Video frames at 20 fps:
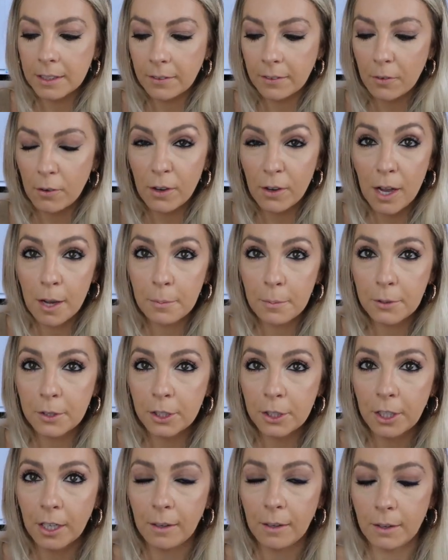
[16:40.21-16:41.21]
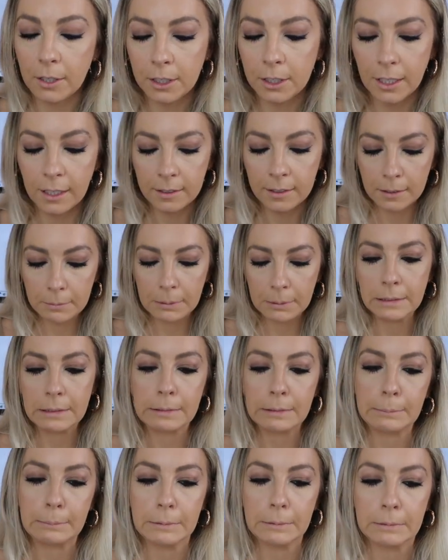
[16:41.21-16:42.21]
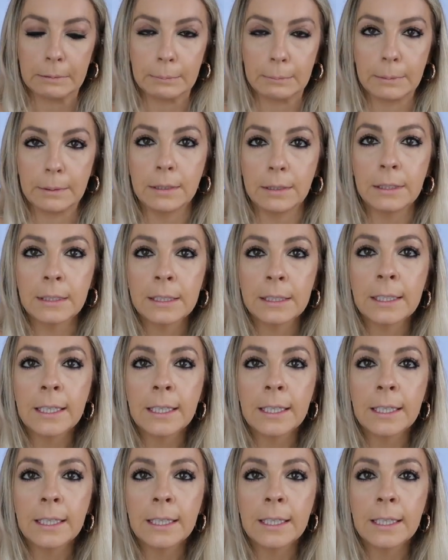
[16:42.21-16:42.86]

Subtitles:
I've got a couple to show you actually, because I picked up more than one.